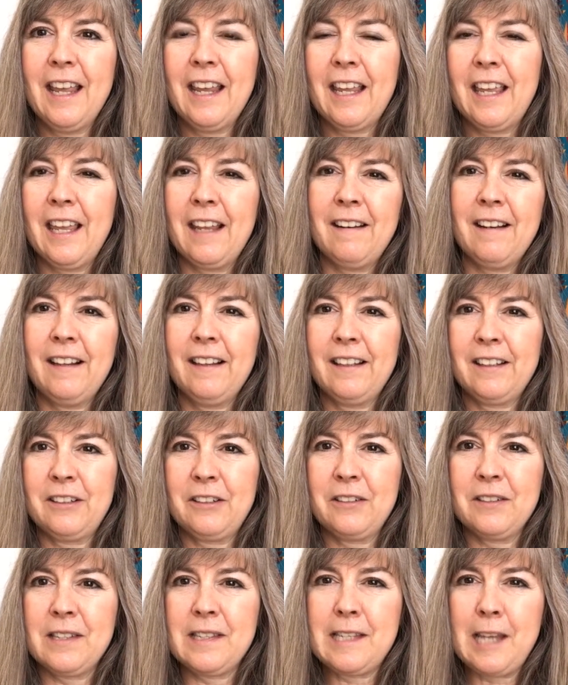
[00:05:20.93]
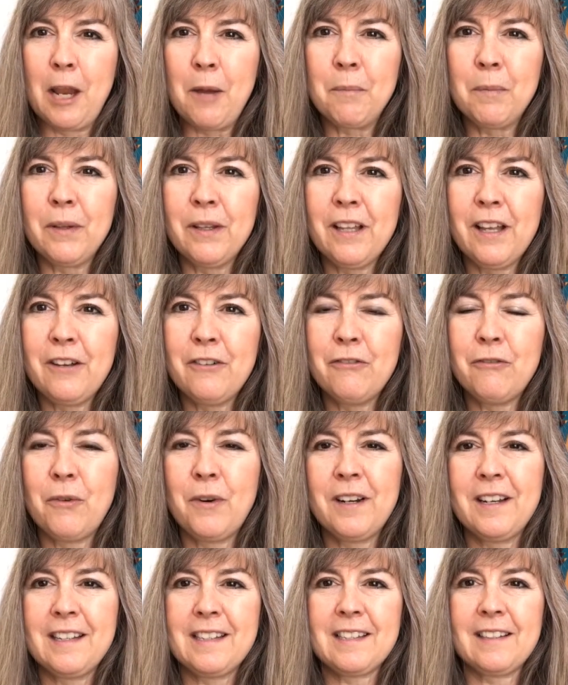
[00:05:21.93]
get a little sample of
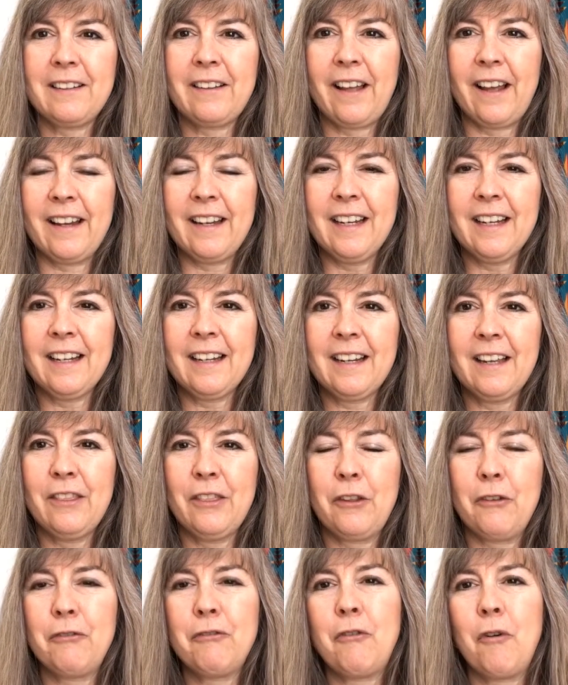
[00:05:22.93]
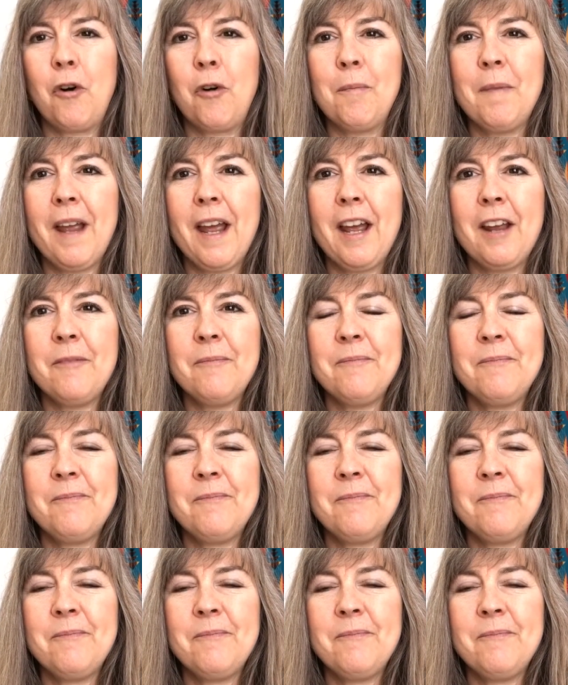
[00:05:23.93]
what it's like and the format.